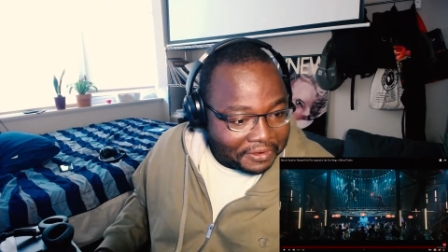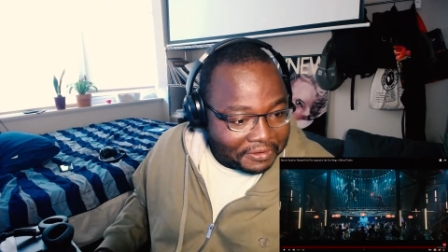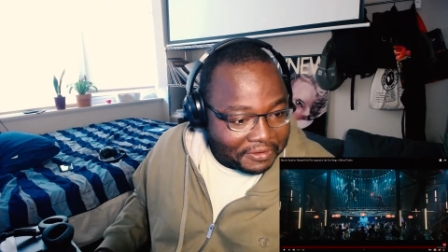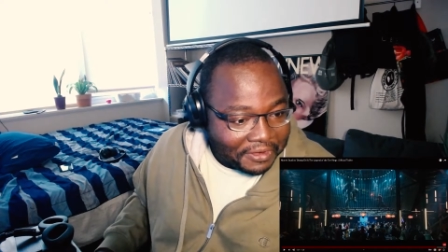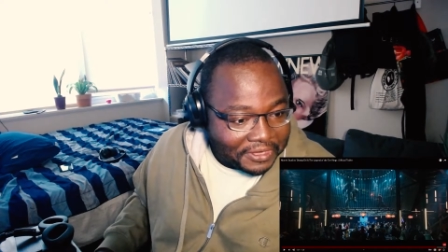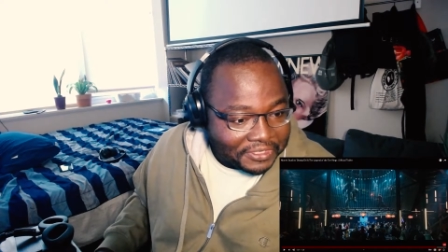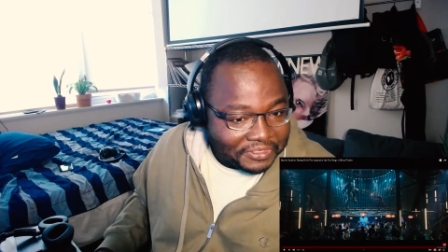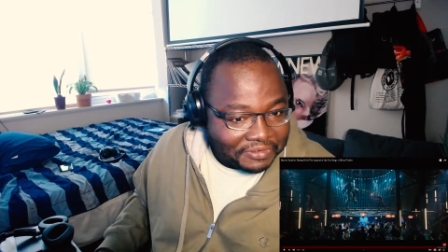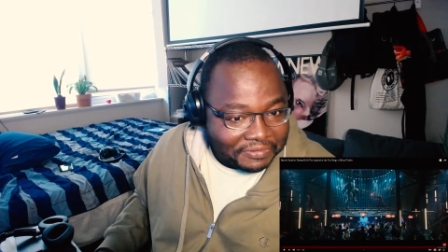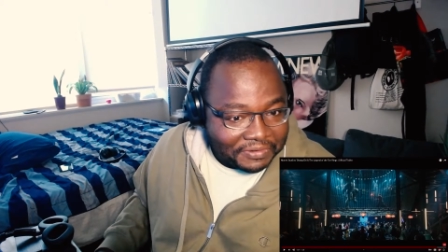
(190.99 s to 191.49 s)
a
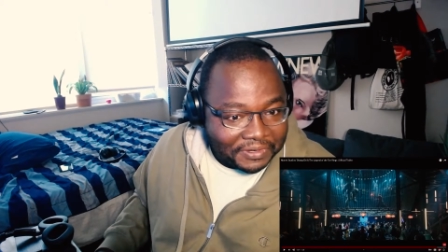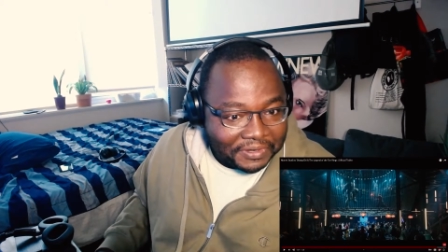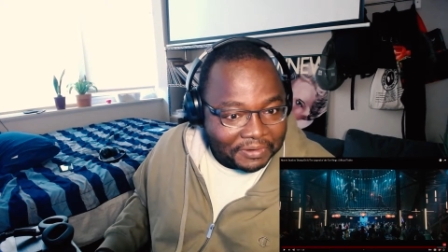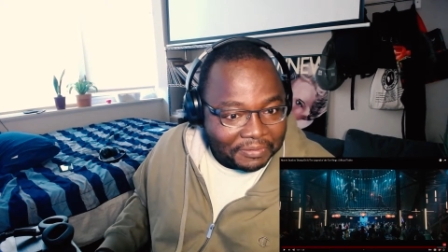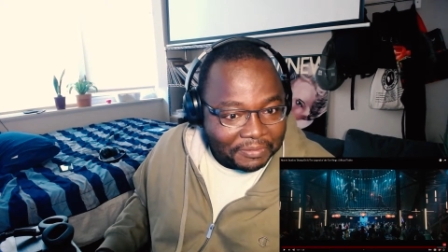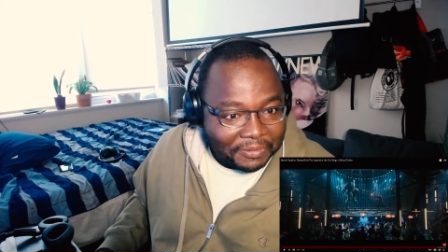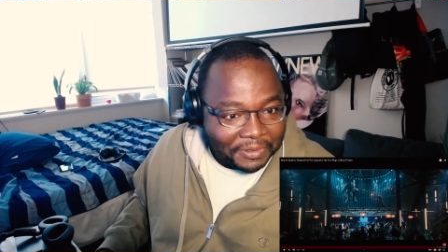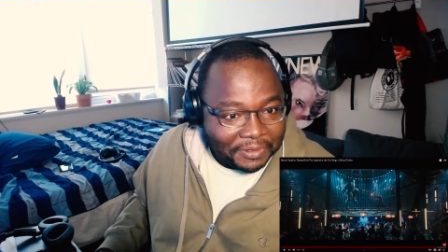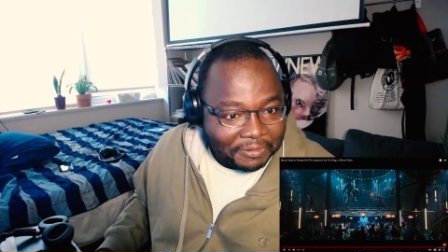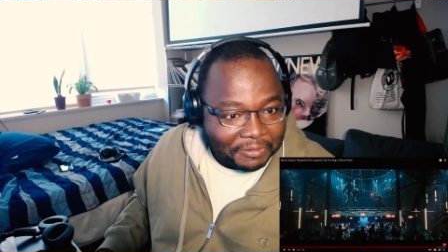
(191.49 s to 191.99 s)

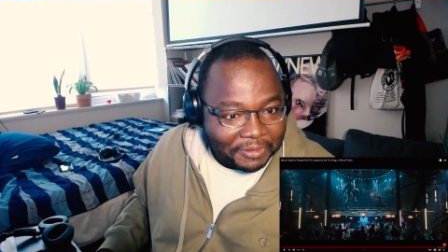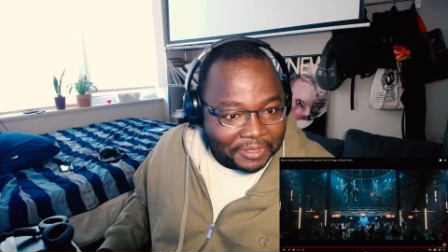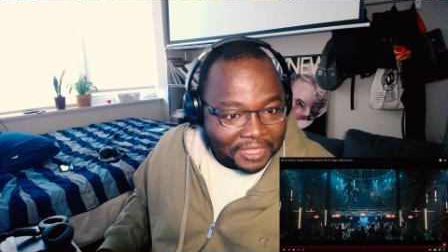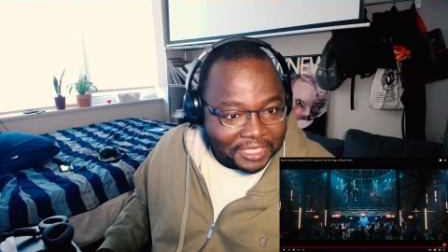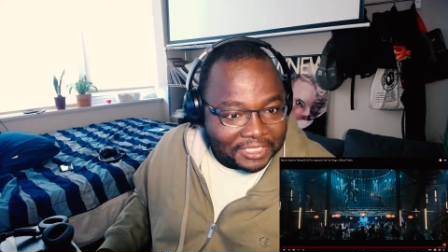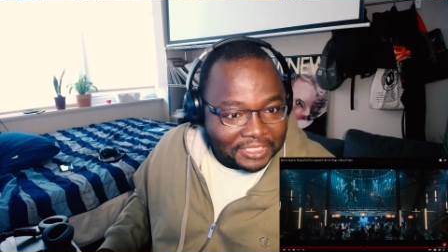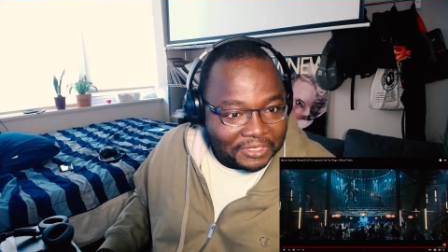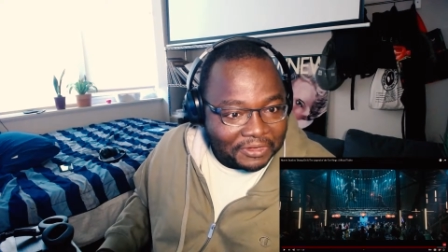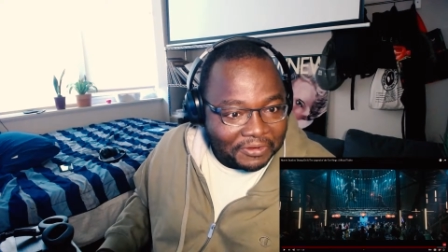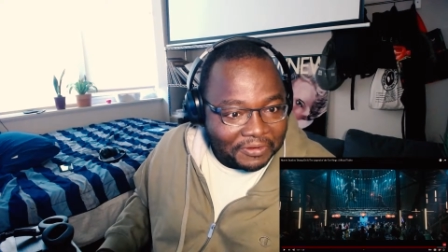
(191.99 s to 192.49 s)
crossover with
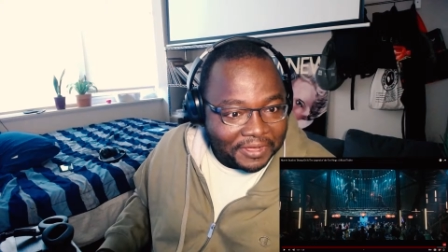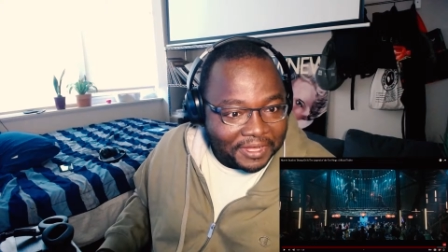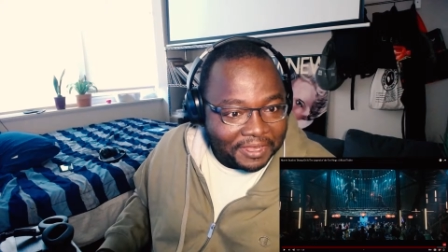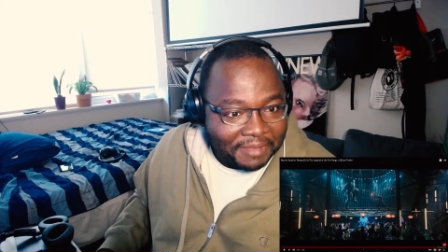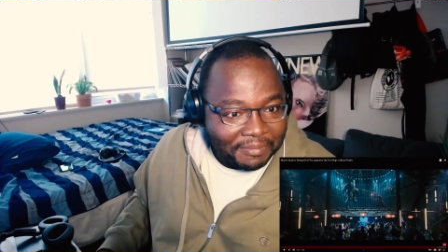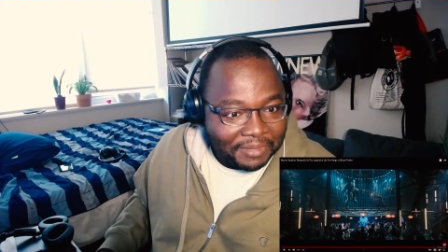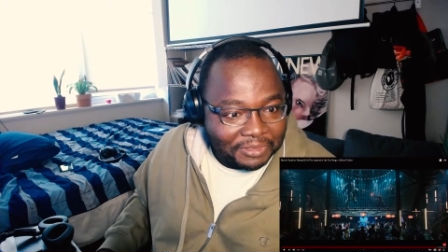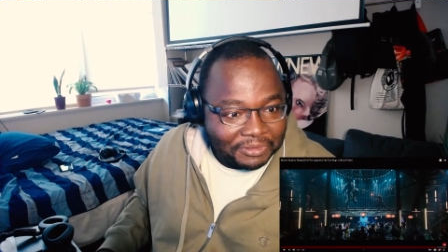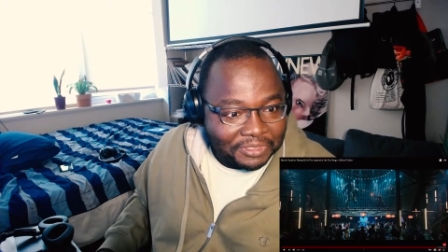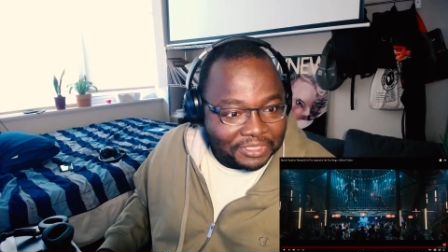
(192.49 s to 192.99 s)
the story
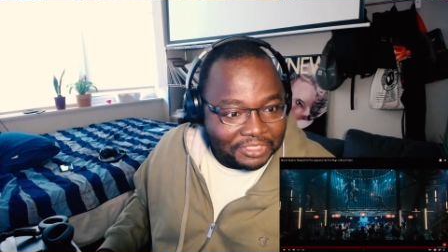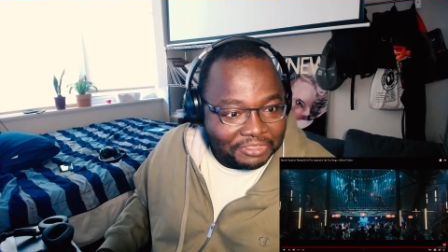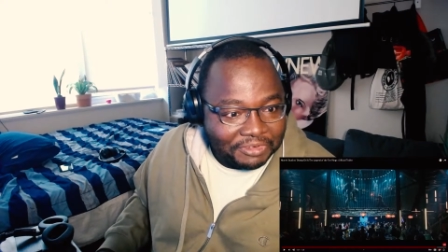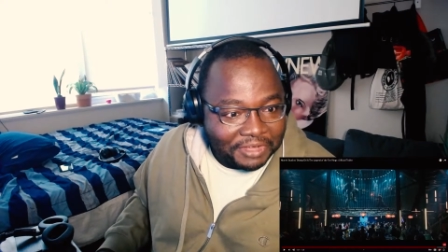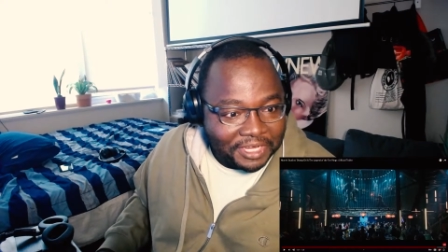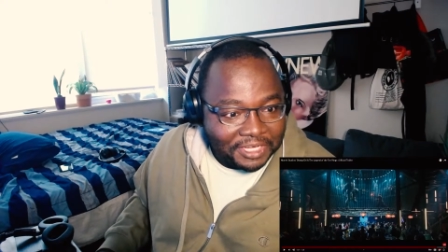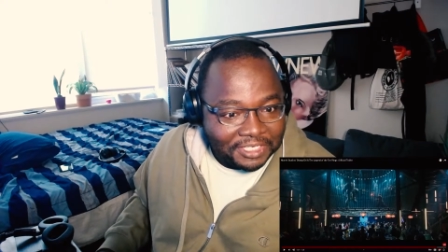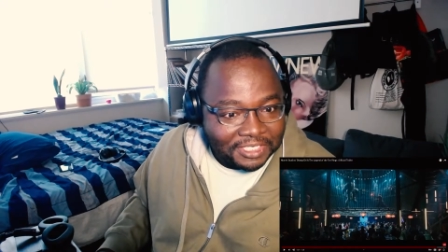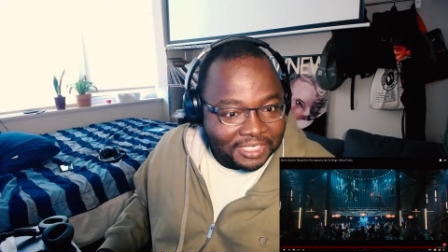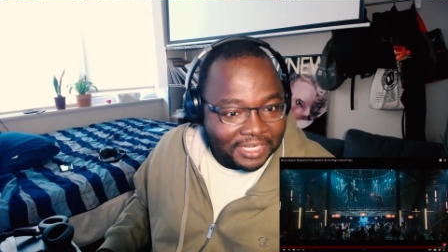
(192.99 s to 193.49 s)
between
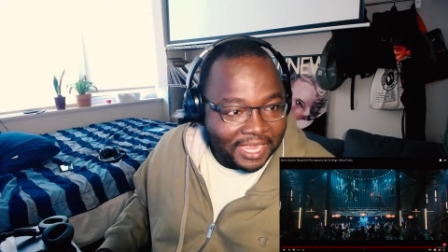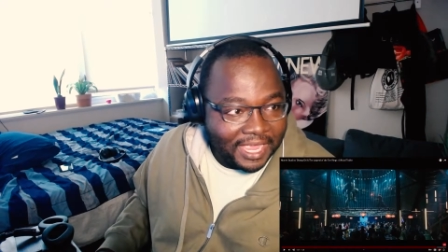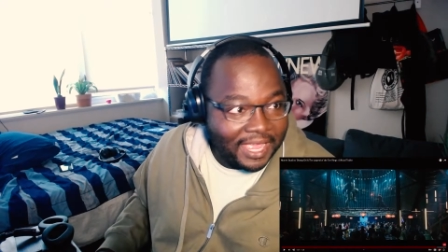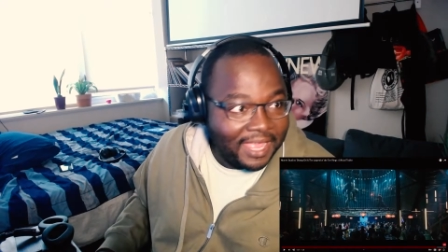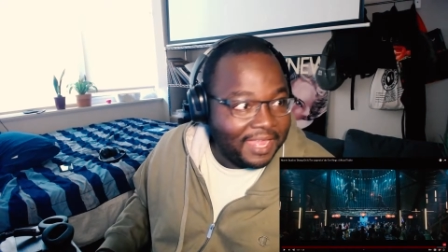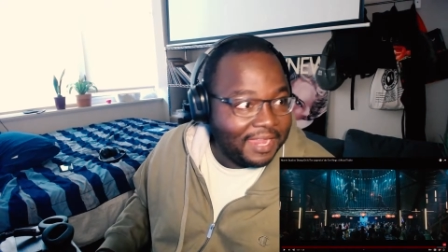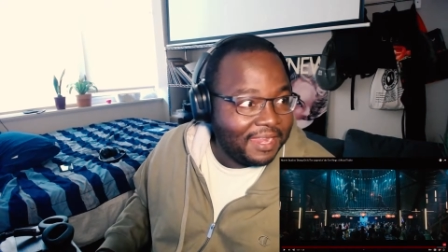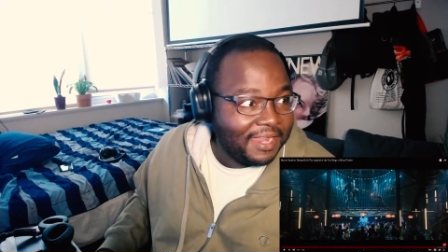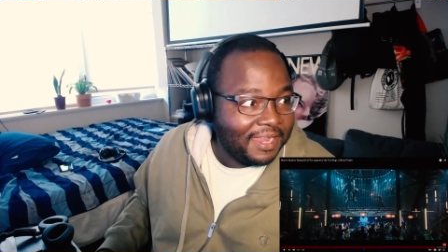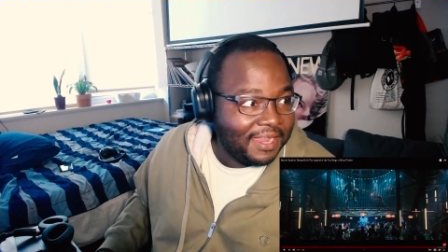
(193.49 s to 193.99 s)
Strange
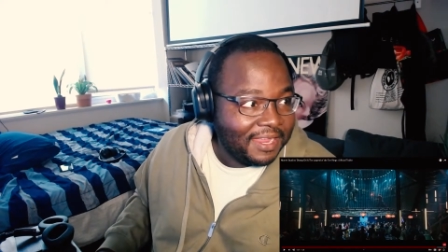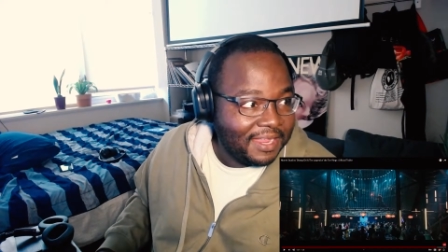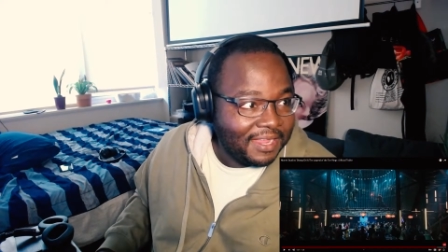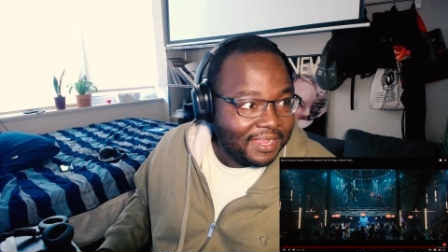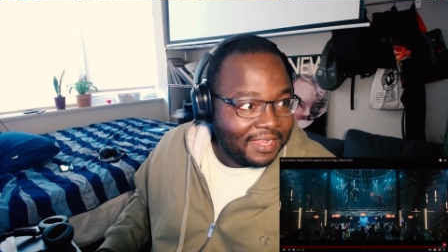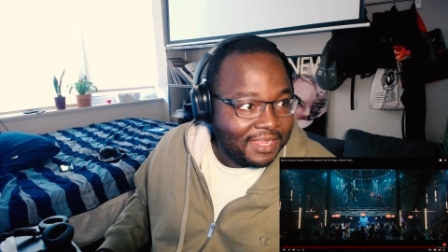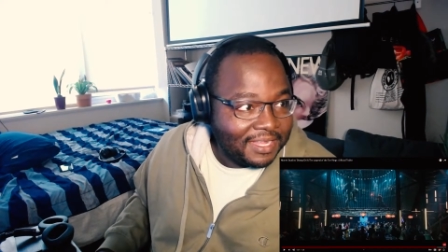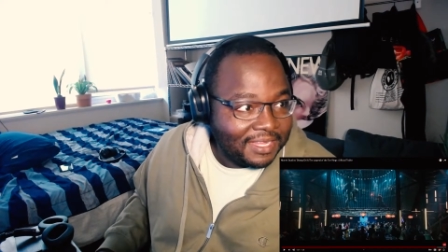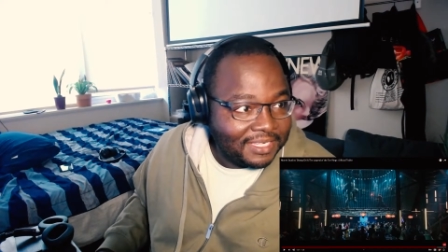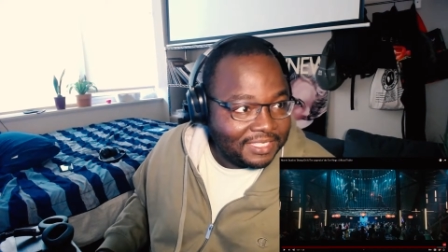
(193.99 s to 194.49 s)
and
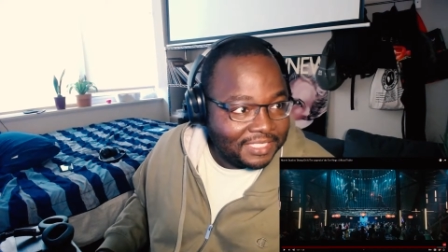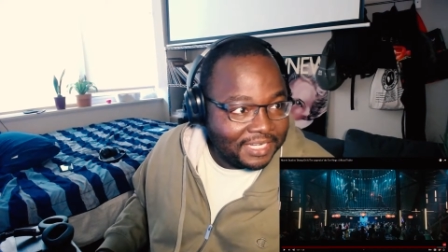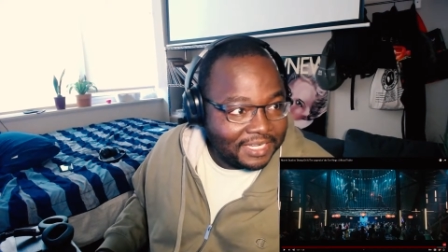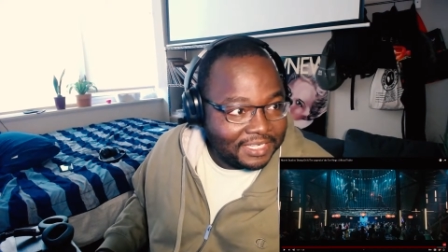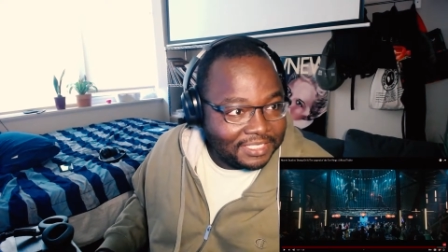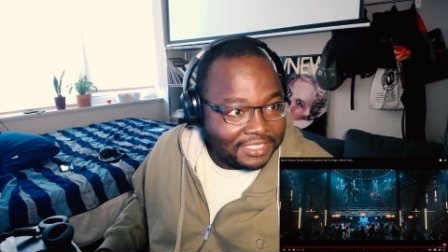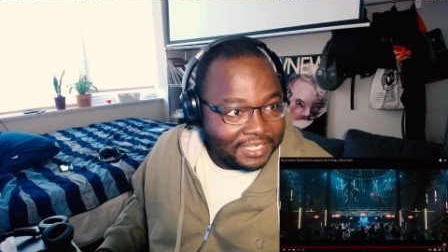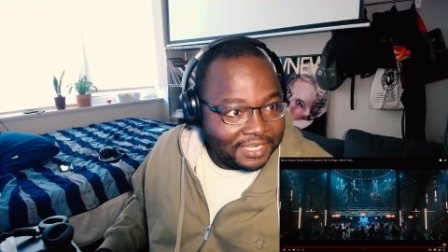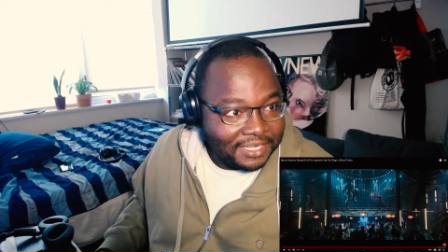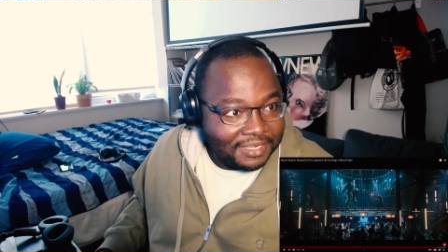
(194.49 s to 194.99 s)

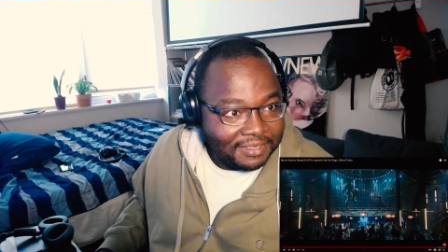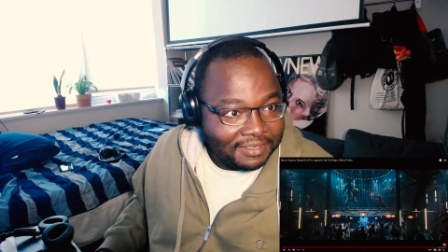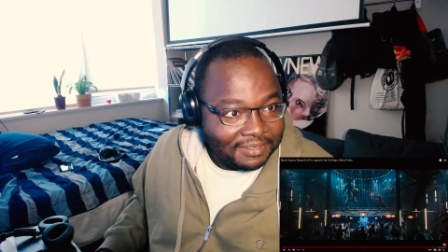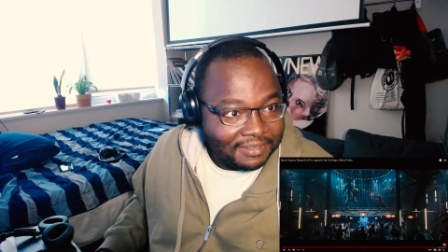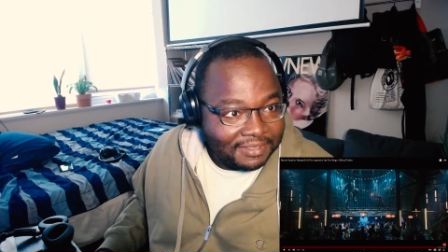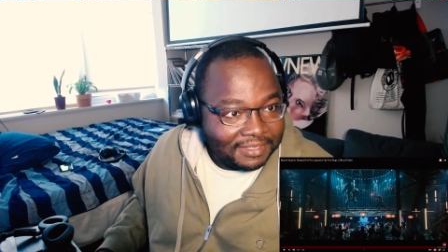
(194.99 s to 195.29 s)
Shang-Chi.